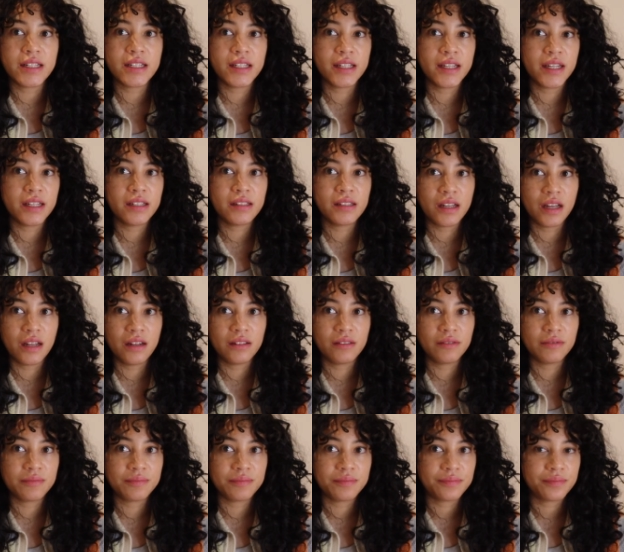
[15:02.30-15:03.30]
to get done.
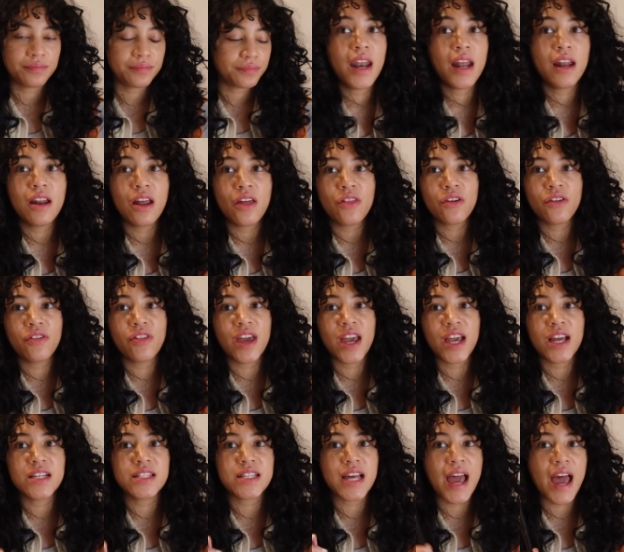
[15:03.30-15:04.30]
And another thing
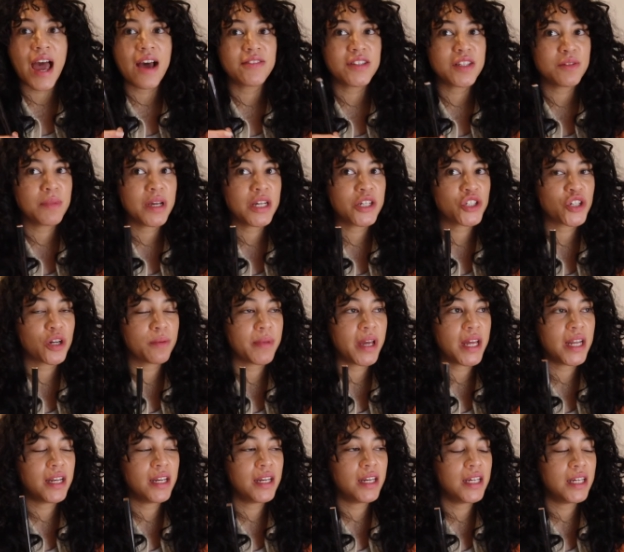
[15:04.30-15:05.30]
is I have to make sure my
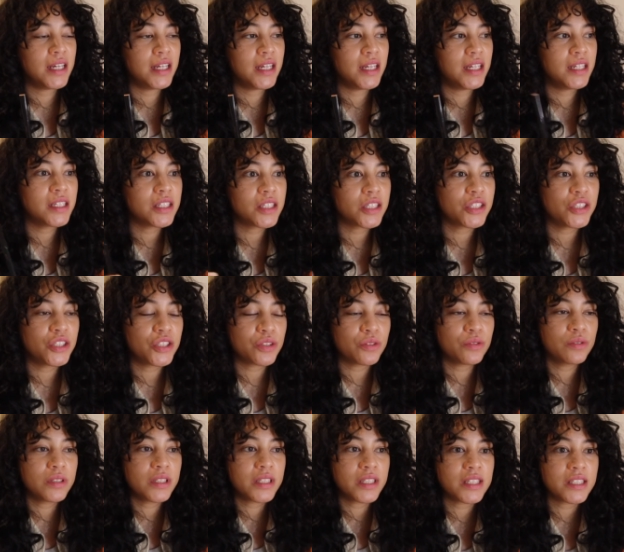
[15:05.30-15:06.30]
need
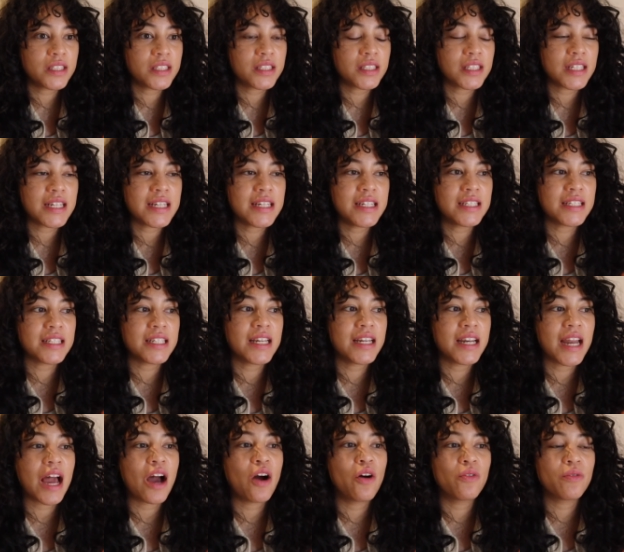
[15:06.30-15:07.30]
to-do list
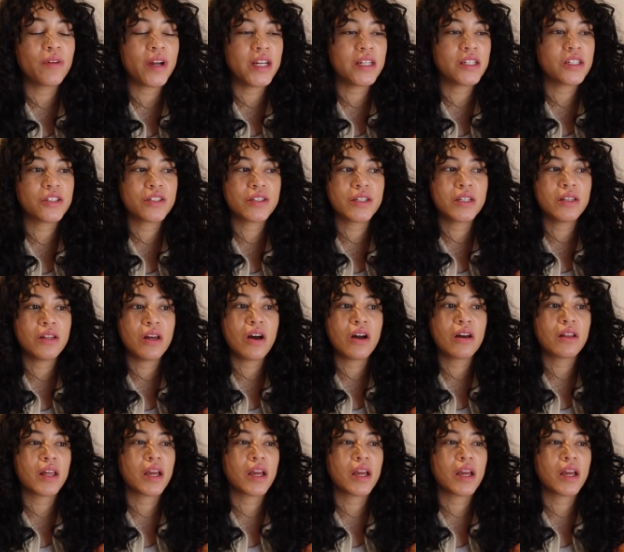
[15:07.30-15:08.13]
isn't outrageously long.